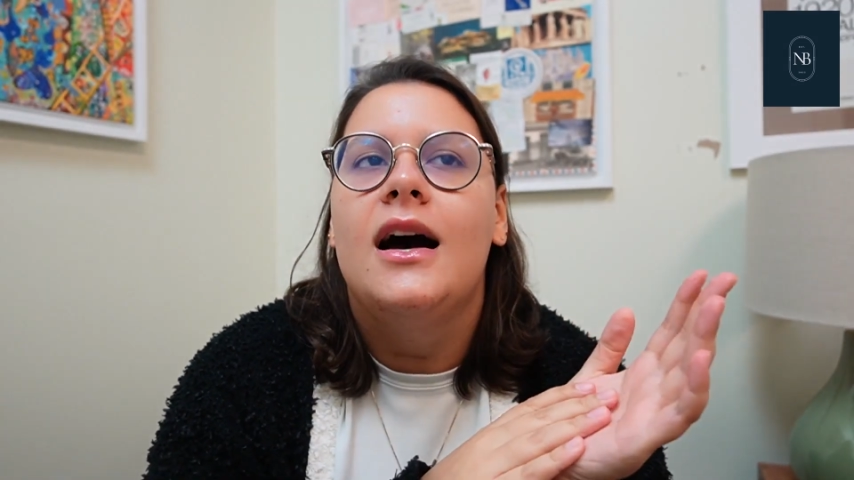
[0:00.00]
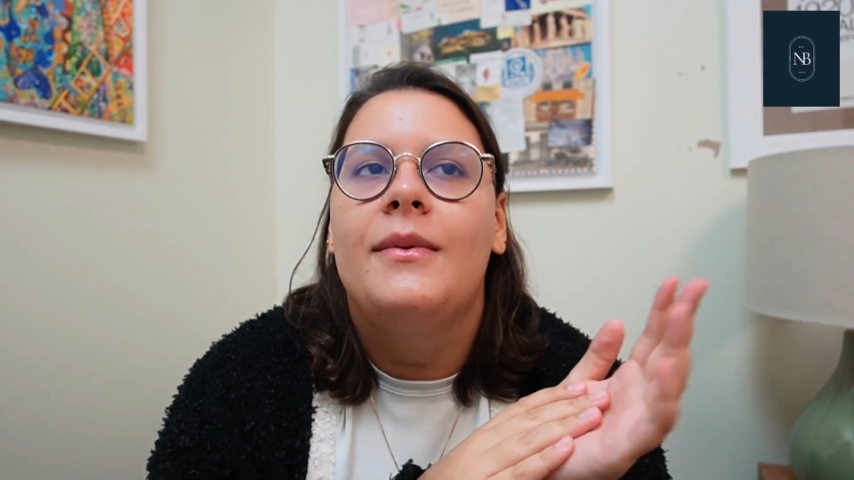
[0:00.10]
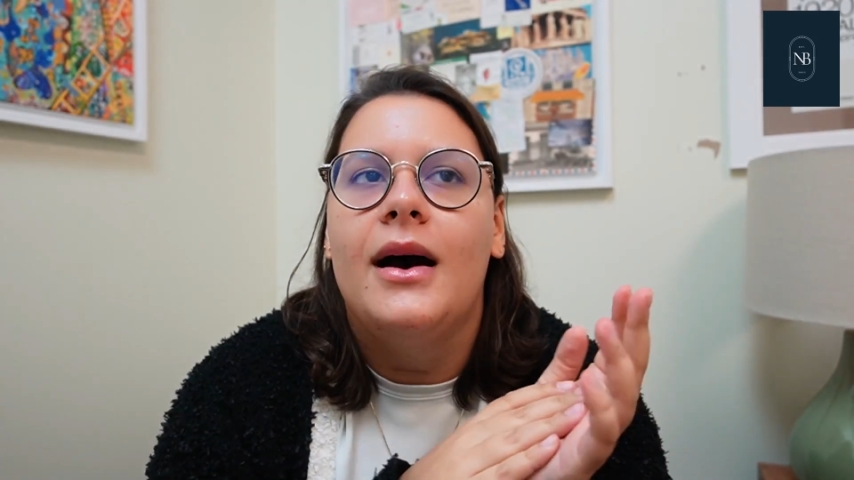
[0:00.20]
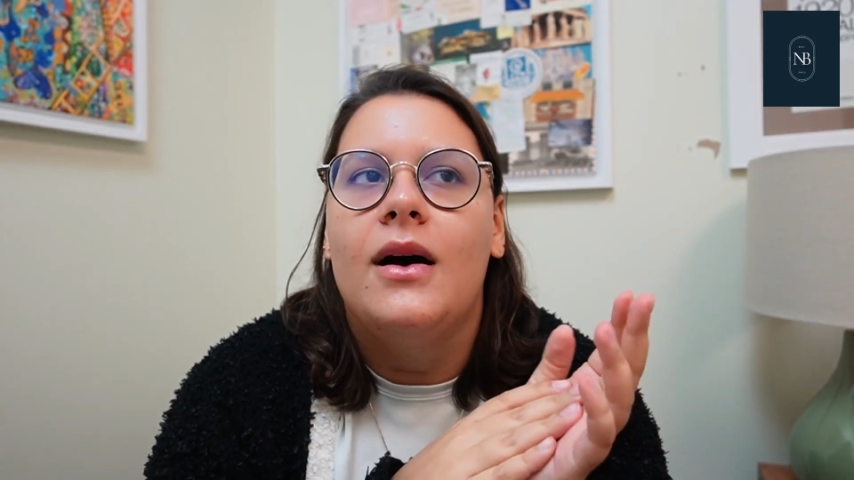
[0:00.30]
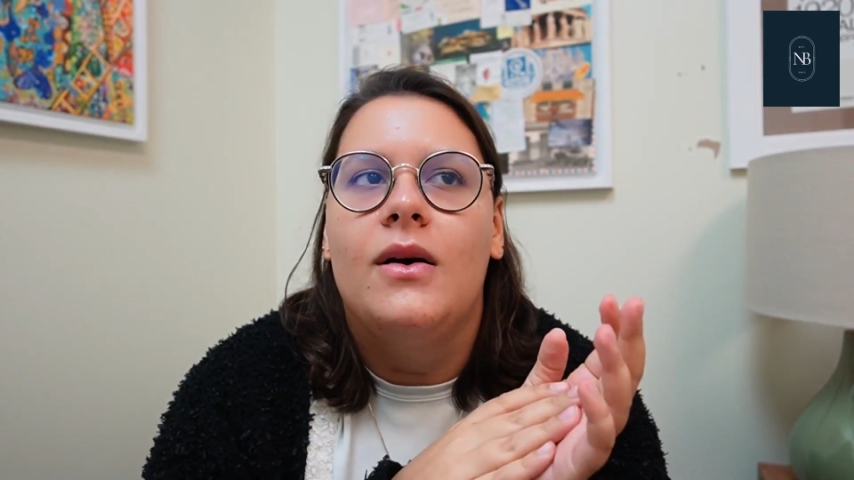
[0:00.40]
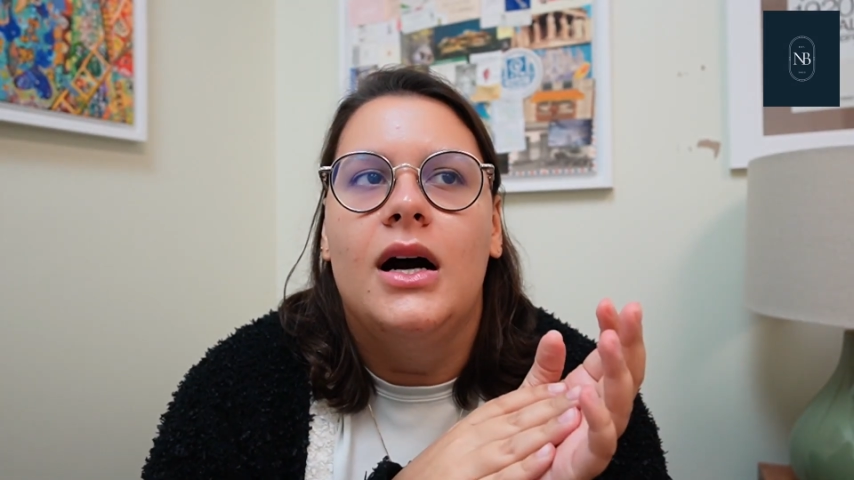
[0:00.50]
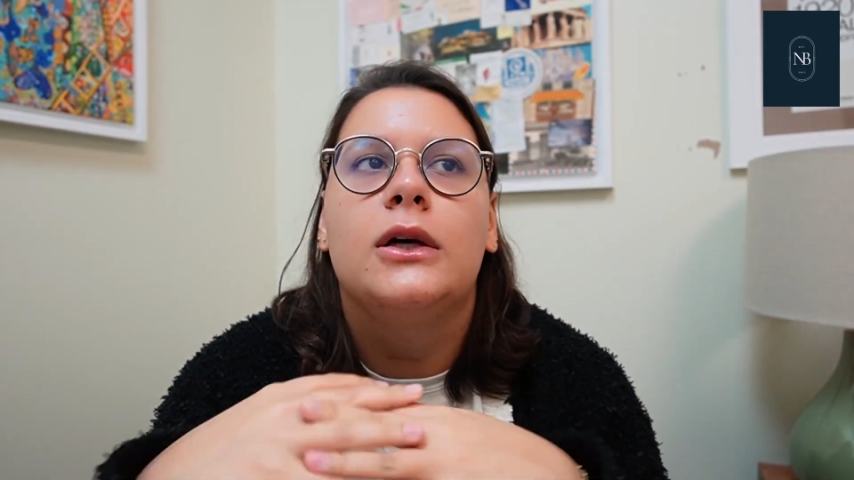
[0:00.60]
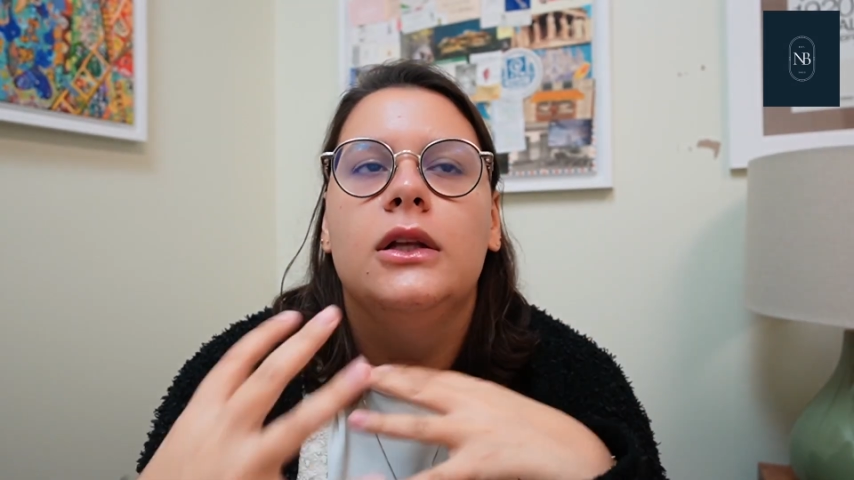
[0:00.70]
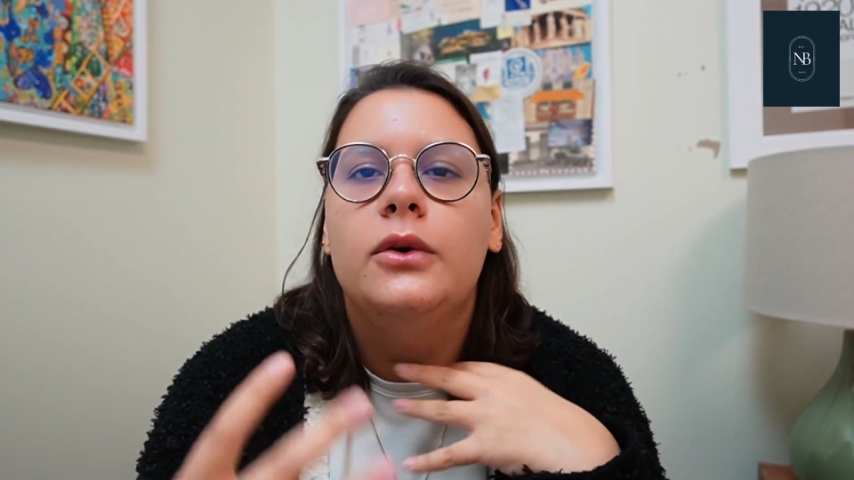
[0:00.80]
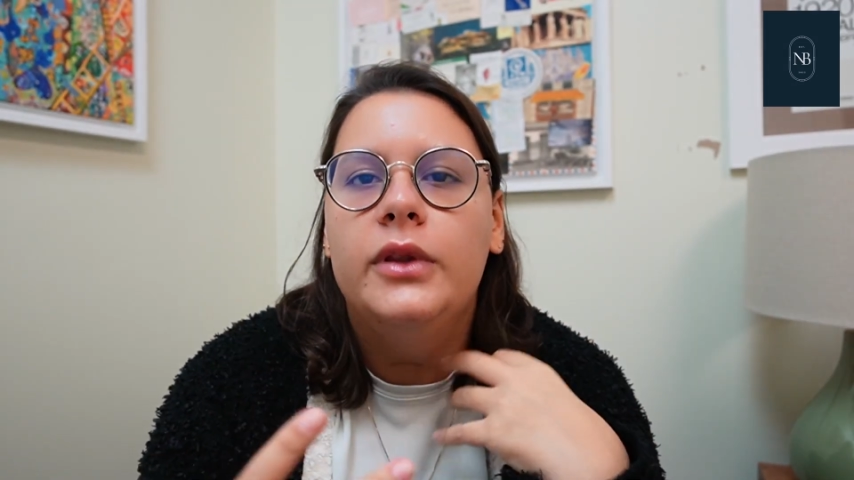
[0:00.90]
about
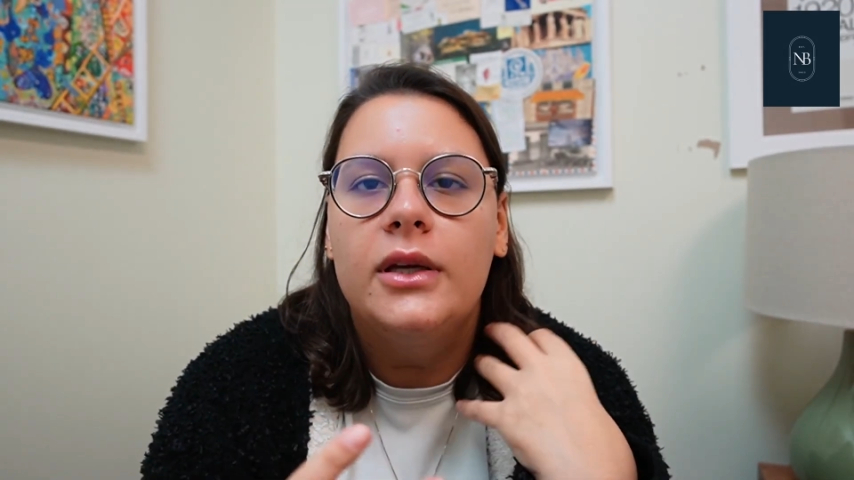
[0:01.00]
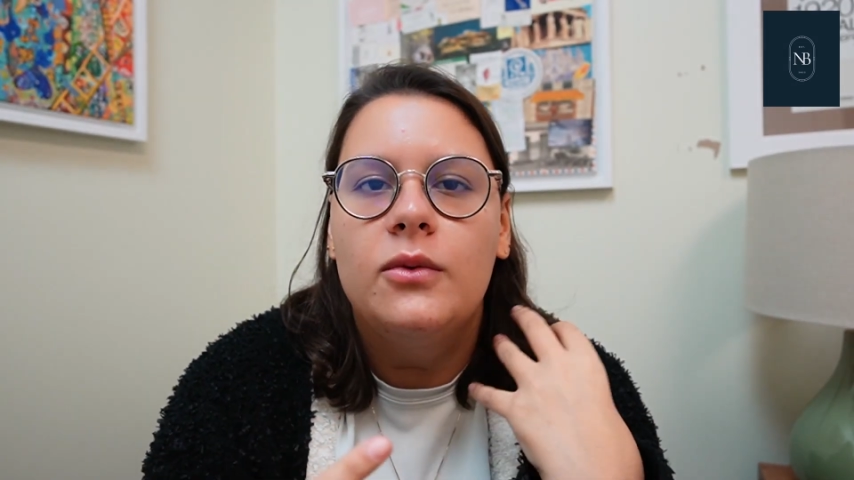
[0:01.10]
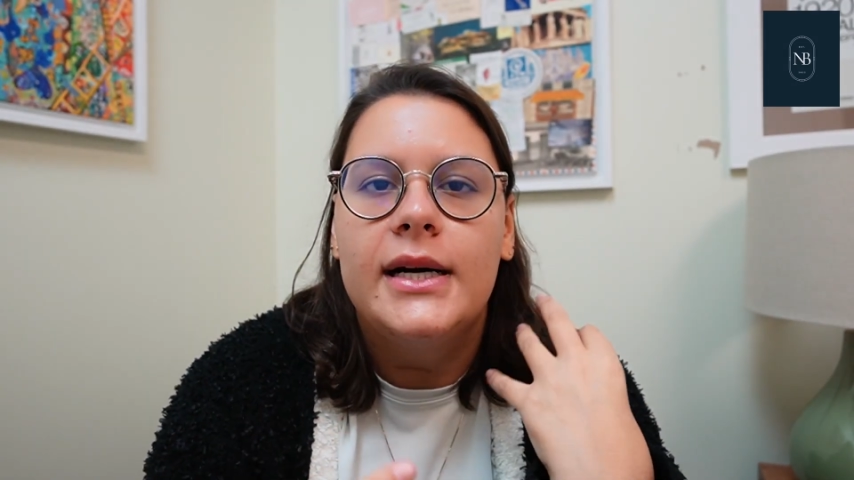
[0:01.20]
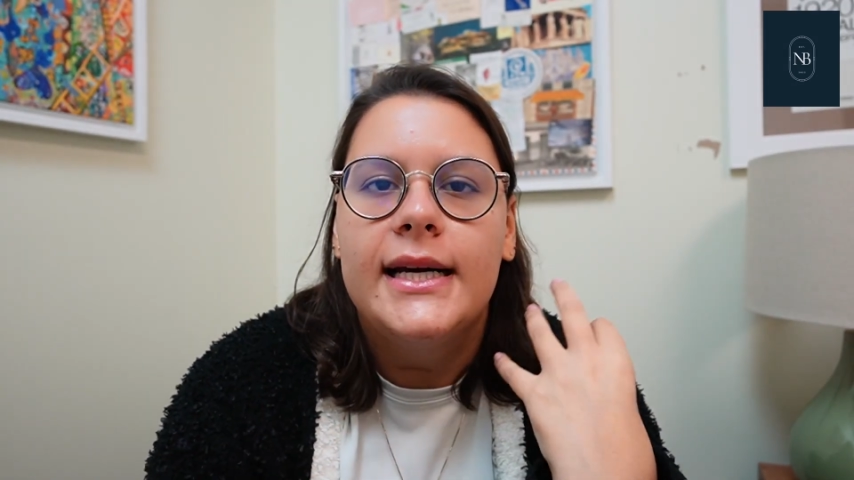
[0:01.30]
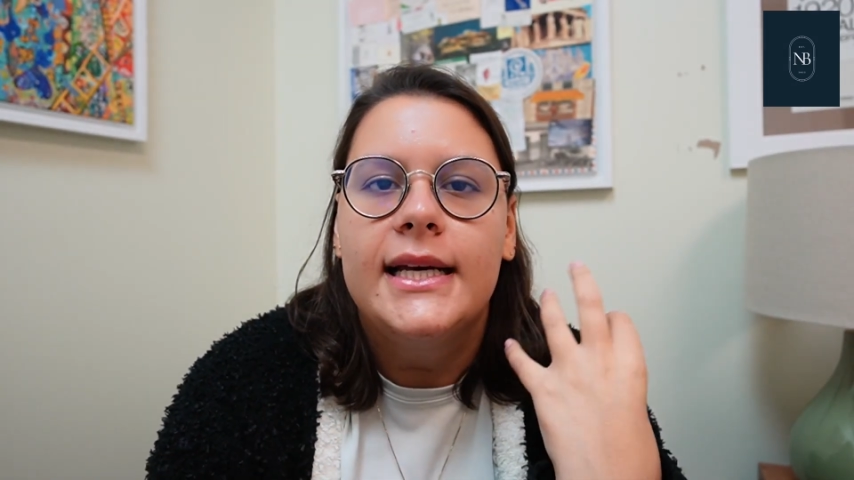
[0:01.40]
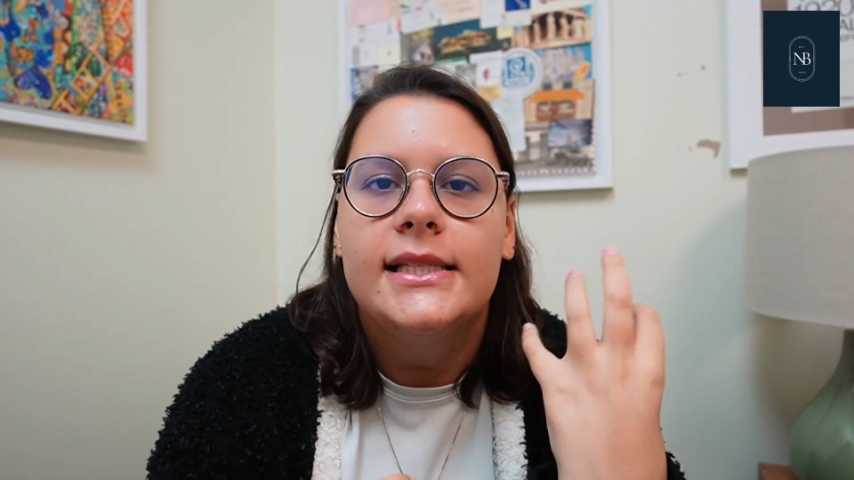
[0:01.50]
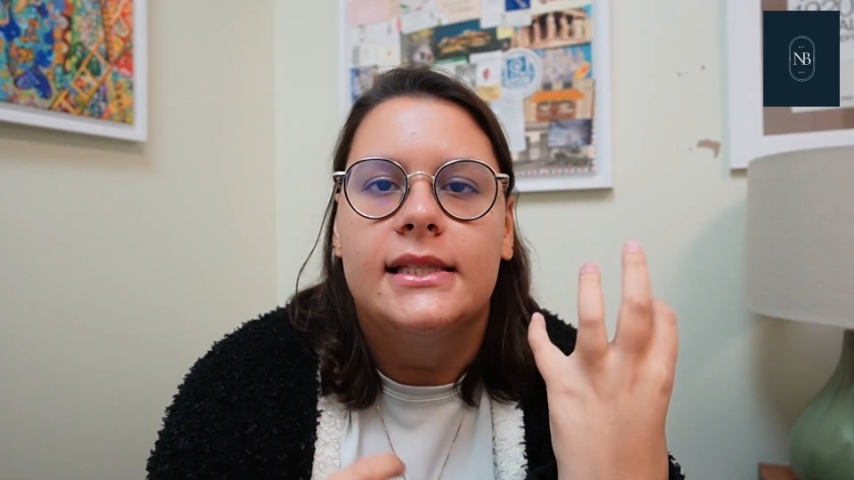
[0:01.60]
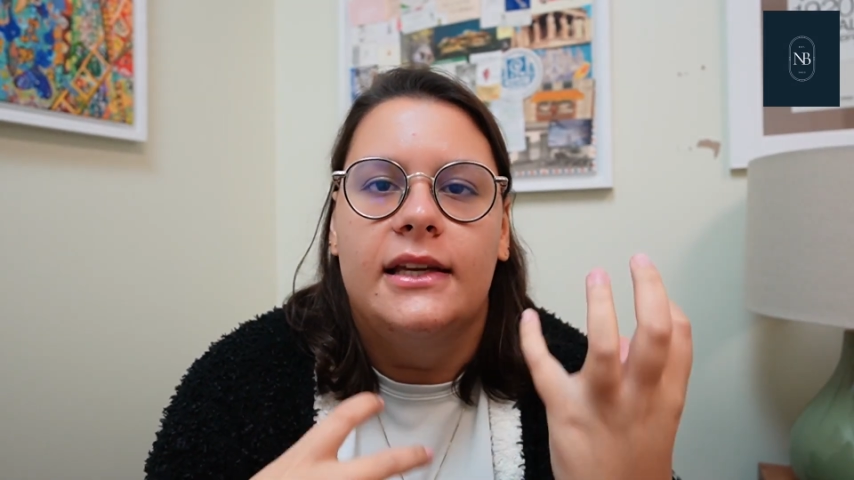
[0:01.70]
clothing wise